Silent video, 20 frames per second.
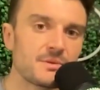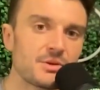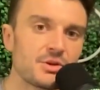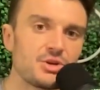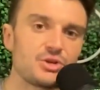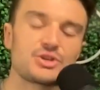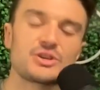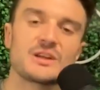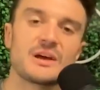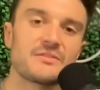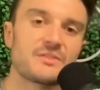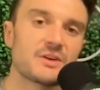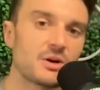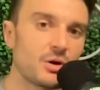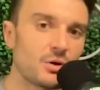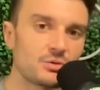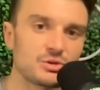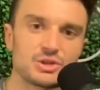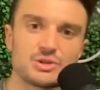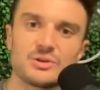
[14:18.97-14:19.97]
you should have a
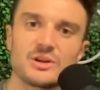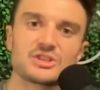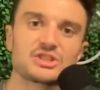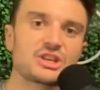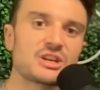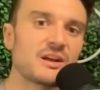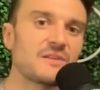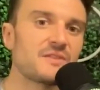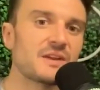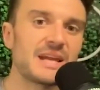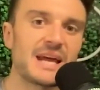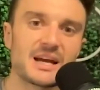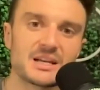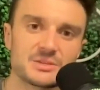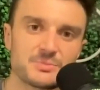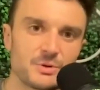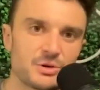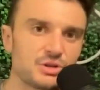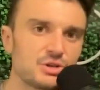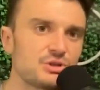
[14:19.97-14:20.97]
coach. You should have an
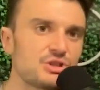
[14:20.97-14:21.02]
expert.